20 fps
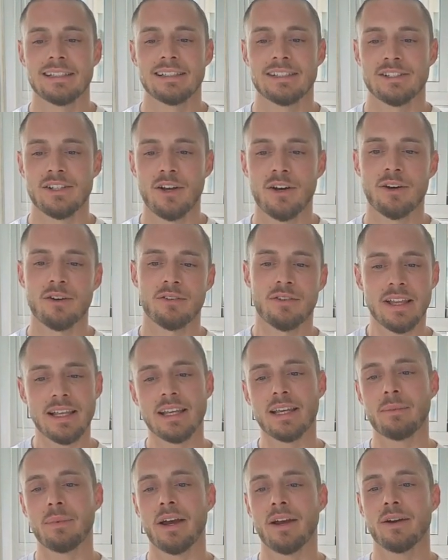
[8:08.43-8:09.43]
So
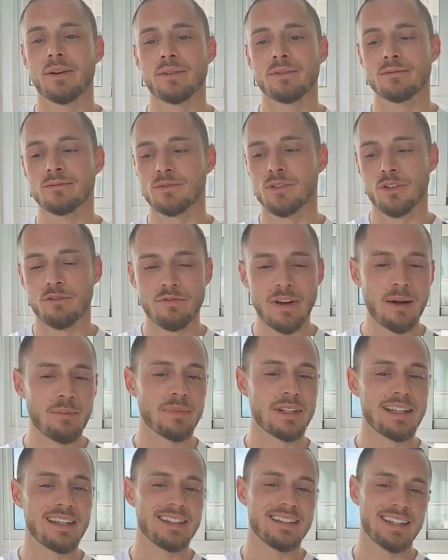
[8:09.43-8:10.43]
think about your
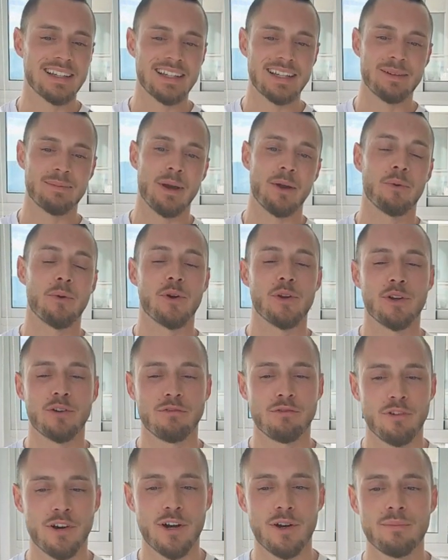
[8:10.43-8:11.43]
family, think about where you're
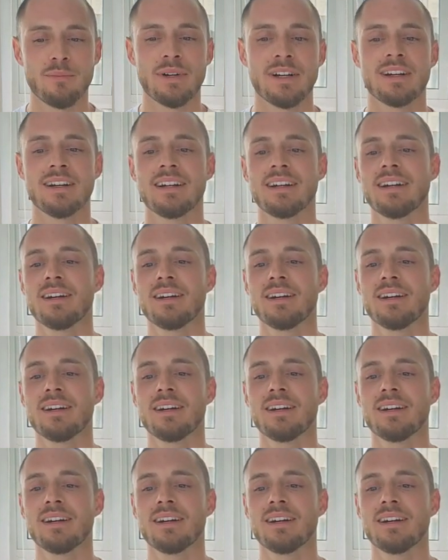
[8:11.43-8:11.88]
from.